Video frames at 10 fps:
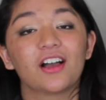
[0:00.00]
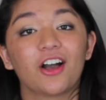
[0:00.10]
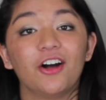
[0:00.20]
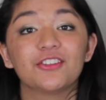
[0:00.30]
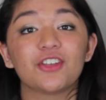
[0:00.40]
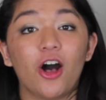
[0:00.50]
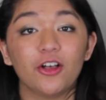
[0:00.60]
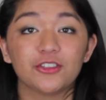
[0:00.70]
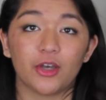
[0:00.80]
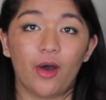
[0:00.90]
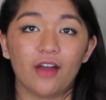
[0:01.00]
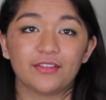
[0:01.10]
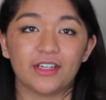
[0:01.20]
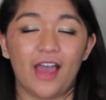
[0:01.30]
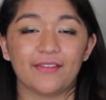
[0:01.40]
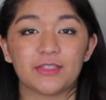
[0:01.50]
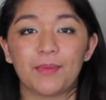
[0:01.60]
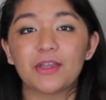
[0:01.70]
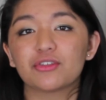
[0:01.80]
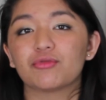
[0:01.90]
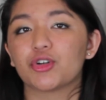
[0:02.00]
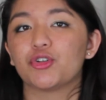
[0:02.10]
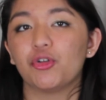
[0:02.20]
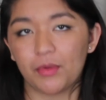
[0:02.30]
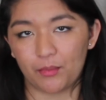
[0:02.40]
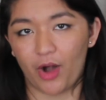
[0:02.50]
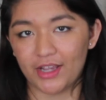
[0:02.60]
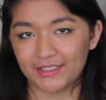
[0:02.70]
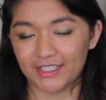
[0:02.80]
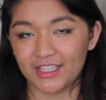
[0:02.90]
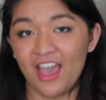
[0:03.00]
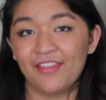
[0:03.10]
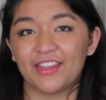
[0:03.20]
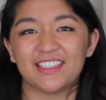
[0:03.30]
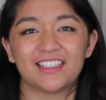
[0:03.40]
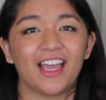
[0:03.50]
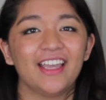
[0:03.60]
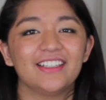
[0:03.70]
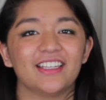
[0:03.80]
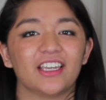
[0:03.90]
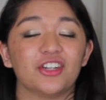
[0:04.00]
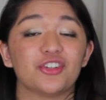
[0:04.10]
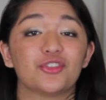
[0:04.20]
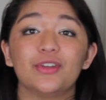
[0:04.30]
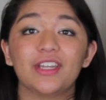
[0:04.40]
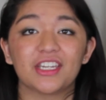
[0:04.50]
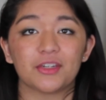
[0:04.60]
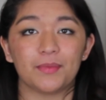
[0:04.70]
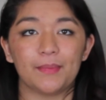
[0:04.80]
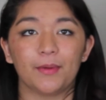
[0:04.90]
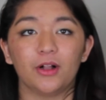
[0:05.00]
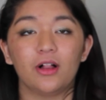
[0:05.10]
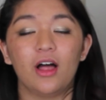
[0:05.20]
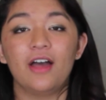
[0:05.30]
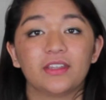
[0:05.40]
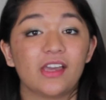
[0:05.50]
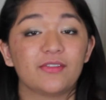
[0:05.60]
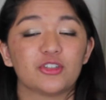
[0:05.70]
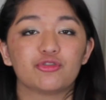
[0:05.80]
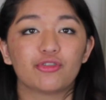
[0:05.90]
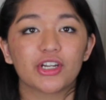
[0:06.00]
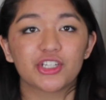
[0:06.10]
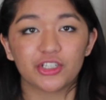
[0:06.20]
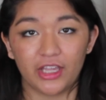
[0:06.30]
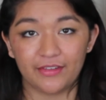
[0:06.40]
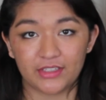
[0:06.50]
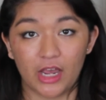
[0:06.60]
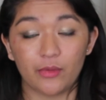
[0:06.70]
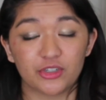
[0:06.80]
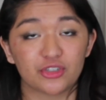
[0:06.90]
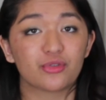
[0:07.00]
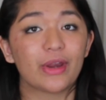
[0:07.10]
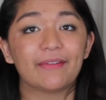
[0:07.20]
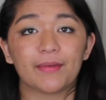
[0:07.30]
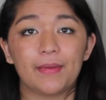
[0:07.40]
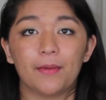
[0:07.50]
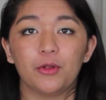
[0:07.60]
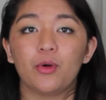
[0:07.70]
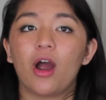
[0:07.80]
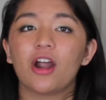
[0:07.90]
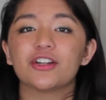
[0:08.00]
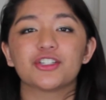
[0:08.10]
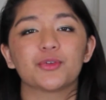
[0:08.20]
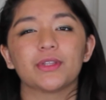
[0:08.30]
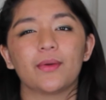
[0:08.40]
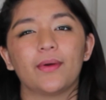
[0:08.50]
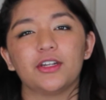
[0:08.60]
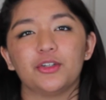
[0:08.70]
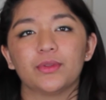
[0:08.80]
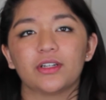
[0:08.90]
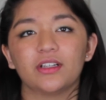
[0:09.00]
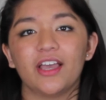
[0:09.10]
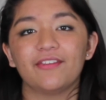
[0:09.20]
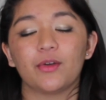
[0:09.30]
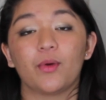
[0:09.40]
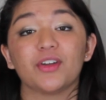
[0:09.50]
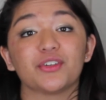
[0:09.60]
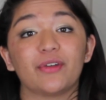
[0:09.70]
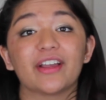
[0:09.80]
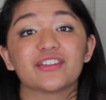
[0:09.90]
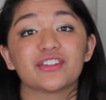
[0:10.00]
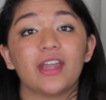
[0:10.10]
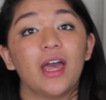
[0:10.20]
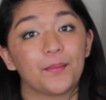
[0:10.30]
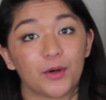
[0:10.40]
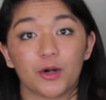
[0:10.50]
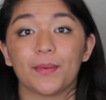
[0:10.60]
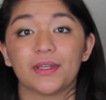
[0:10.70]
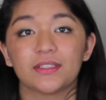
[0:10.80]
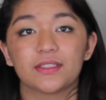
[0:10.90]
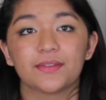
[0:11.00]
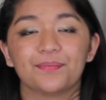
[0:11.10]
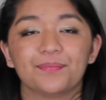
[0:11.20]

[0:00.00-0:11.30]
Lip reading: Cults also often have a special recruitment process that's enticing and intriguing to people. They have a structured lifestyle, which is great for people who aren't sure what they want to do with their life and want direction and purpose.